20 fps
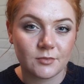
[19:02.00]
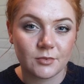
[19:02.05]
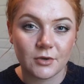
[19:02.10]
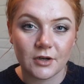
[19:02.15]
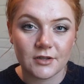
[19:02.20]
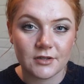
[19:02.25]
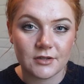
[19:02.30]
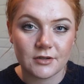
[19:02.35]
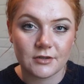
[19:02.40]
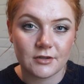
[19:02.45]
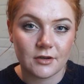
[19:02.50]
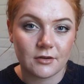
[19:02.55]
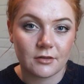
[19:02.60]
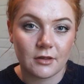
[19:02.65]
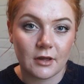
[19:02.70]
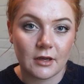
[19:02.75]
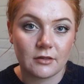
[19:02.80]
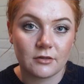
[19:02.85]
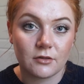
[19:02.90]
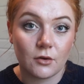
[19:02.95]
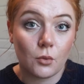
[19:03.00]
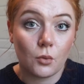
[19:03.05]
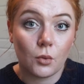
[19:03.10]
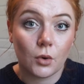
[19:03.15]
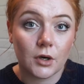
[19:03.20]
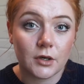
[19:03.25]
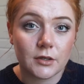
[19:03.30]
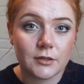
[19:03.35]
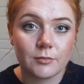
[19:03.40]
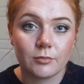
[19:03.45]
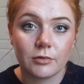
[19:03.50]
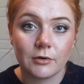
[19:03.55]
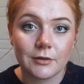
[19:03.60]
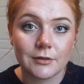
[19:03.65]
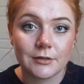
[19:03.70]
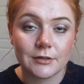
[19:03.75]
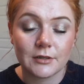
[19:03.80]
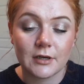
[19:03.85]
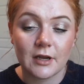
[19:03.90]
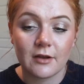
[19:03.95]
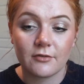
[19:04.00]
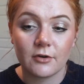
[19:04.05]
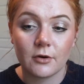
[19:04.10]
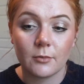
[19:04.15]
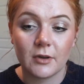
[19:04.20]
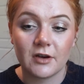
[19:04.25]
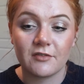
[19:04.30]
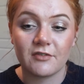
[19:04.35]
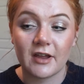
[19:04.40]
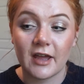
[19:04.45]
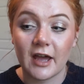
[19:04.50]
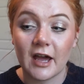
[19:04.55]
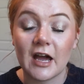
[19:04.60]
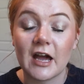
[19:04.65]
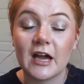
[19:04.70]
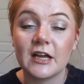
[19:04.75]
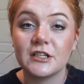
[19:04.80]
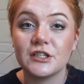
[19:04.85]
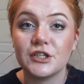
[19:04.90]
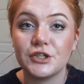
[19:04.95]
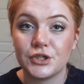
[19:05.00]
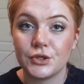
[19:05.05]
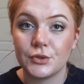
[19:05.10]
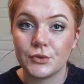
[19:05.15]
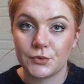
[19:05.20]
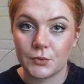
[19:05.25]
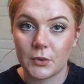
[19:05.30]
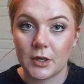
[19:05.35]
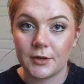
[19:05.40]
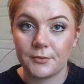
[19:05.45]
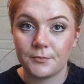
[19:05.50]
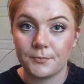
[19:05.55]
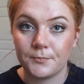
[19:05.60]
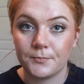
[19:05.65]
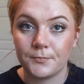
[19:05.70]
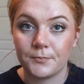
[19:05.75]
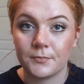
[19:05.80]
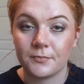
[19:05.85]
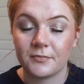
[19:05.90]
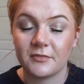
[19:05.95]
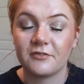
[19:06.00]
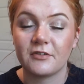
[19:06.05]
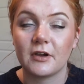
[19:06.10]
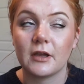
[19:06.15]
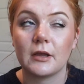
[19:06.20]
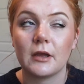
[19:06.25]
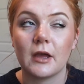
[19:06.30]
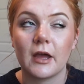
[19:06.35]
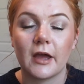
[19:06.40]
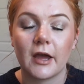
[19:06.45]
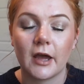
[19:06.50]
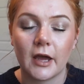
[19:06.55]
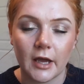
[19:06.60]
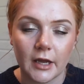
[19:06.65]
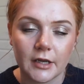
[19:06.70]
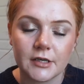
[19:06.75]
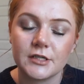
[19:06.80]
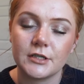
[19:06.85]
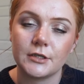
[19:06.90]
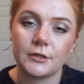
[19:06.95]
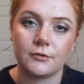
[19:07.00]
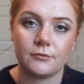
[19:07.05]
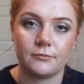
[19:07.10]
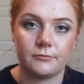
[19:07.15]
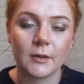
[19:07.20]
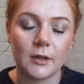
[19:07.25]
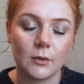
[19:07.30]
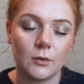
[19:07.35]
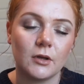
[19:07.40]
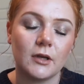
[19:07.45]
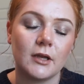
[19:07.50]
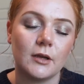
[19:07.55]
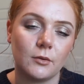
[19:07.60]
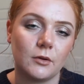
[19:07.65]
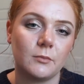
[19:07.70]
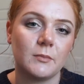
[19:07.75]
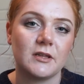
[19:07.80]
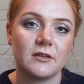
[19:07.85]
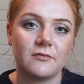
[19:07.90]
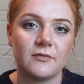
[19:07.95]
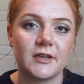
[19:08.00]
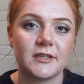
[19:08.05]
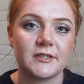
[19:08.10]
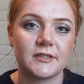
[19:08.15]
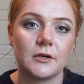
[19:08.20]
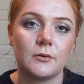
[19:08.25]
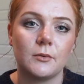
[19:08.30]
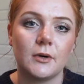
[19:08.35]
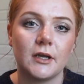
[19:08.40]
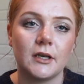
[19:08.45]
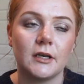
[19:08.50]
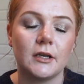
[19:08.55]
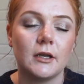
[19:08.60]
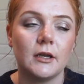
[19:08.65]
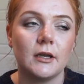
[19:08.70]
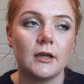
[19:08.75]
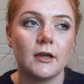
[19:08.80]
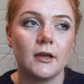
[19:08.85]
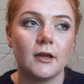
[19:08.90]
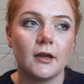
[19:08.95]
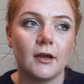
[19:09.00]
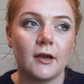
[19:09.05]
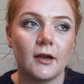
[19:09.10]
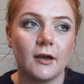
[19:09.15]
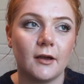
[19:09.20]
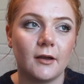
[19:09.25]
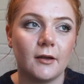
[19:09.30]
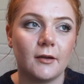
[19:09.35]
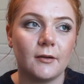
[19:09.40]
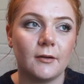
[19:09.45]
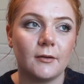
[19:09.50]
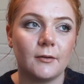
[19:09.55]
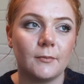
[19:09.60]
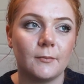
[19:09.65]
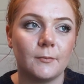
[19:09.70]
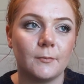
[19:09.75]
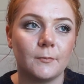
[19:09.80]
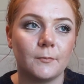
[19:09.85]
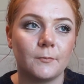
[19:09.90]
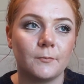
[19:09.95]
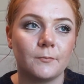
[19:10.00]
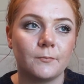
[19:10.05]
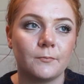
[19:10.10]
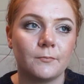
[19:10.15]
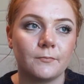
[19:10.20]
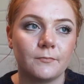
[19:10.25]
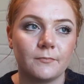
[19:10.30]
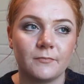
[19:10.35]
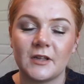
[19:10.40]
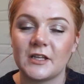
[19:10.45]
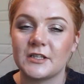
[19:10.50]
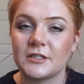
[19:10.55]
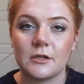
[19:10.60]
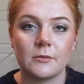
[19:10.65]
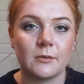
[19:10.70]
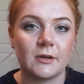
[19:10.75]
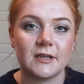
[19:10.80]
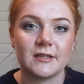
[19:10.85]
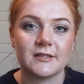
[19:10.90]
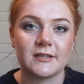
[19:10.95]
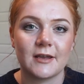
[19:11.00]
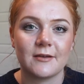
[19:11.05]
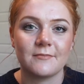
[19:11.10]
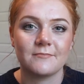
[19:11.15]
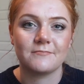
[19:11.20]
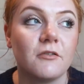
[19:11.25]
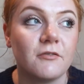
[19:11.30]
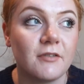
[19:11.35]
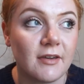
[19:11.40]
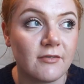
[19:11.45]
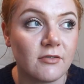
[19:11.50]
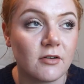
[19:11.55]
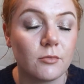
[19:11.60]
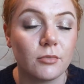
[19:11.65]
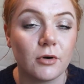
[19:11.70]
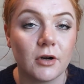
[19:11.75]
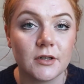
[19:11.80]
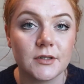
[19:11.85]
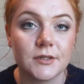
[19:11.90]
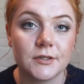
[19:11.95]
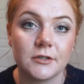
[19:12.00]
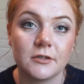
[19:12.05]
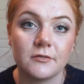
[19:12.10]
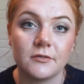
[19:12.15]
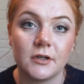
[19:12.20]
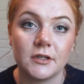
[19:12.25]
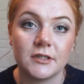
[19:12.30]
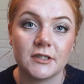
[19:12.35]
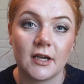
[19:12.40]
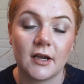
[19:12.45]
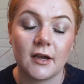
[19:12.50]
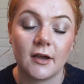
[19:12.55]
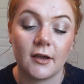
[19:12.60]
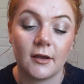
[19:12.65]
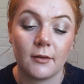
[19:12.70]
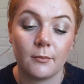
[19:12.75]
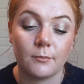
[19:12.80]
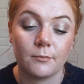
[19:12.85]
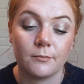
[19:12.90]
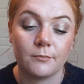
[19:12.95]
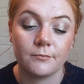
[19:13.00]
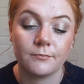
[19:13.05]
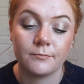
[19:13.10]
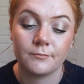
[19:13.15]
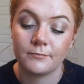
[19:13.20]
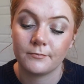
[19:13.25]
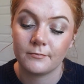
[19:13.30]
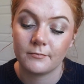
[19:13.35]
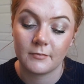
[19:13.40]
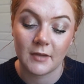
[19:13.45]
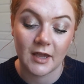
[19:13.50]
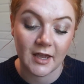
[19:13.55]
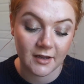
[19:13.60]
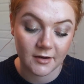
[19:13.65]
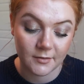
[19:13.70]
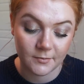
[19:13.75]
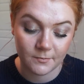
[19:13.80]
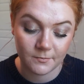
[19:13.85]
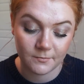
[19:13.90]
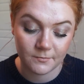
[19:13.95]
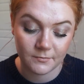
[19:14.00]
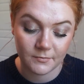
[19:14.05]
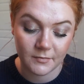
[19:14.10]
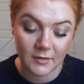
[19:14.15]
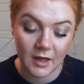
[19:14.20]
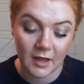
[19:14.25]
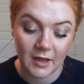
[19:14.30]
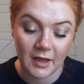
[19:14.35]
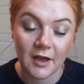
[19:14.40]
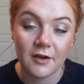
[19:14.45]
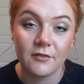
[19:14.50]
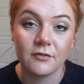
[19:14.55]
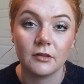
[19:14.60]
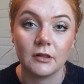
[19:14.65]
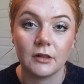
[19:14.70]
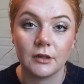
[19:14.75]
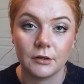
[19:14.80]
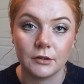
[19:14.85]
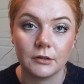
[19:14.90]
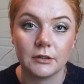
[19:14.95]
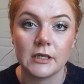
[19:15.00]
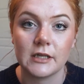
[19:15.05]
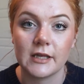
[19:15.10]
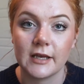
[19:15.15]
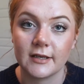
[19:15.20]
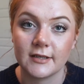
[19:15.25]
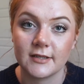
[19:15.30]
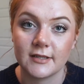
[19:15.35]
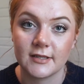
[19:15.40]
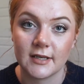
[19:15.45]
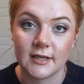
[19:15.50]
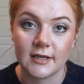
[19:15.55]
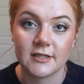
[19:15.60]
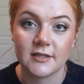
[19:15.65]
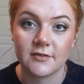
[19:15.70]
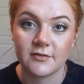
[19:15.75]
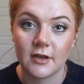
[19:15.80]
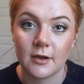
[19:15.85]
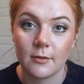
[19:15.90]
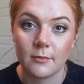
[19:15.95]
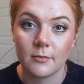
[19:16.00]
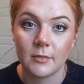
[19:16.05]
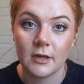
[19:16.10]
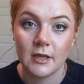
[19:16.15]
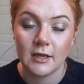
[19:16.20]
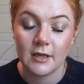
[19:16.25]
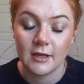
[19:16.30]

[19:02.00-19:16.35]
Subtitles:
bronzers are like the worst bronzer ever, but if I had to choose one, if I had to, it would be the Vesca one. That's all I'm gonna say. Favorite bronzer of all time? Man, I have literally like 6 of them